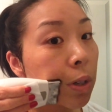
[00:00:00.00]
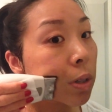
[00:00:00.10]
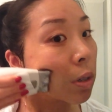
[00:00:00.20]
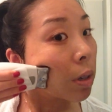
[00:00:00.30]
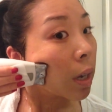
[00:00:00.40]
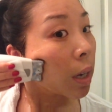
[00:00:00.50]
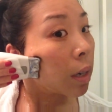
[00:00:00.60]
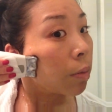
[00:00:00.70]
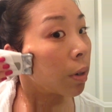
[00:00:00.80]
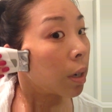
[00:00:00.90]
So
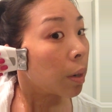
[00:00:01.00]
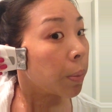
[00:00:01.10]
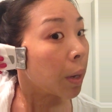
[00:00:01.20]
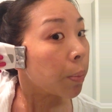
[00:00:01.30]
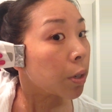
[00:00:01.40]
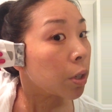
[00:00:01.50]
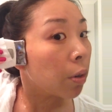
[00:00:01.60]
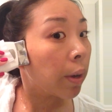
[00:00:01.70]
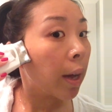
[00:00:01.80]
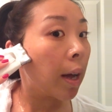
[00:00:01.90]
again, we're going to apply pressure
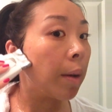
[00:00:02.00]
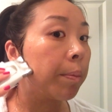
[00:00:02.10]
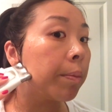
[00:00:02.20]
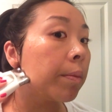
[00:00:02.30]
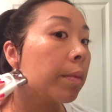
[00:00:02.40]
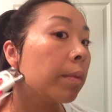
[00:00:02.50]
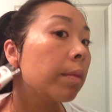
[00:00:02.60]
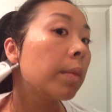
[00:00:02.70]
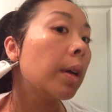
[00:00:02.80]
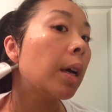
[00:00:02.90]
going up
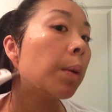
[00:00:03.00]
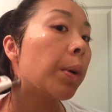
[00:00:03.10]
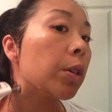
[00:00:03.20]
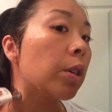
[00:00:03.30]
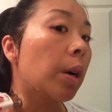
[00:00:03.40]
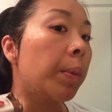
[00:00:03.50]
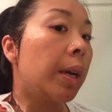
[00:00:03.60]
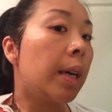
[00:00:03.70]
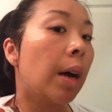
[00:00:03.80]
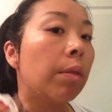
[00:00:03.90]
and a pressure
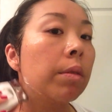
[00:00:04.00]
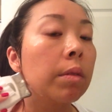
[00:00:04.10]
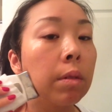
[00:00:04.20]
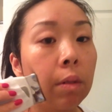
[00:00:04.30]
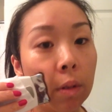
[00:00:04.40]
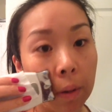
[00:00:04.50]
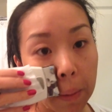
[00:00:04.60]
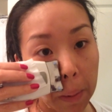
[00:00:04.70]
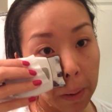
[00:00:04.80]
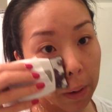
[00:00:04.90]
coming down.
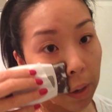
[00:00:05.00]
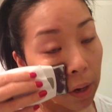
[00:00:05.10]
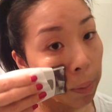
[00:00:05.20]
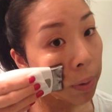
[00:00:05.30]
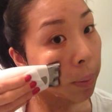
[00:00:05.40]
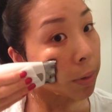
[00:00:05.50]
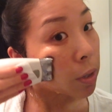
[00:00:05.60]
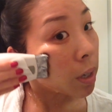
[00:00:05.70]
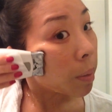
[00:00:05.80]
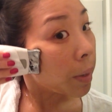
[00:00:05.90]
Apply
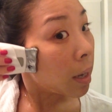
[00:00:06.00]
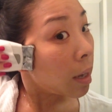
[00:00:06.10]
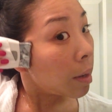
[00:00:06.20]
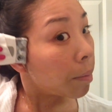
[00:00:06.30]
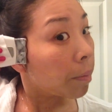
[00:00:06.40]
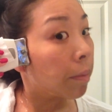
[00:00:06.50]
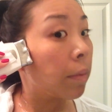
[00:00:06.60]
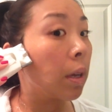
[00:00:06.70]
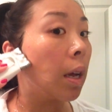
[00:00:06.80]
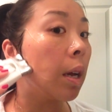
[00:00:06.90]
pressure coming up
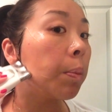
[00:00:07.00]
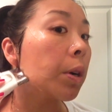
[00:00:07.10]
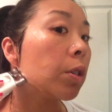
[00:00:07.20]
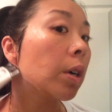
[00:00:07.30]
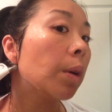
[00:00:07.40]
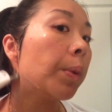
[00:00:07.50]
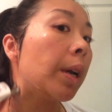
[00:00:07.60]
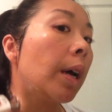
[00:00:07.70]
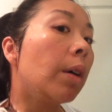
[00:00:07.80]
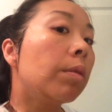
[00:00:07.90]
and a pressure
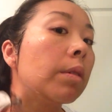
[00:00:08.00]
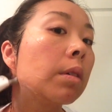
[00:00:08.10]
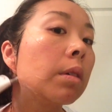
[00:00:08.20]
coming down.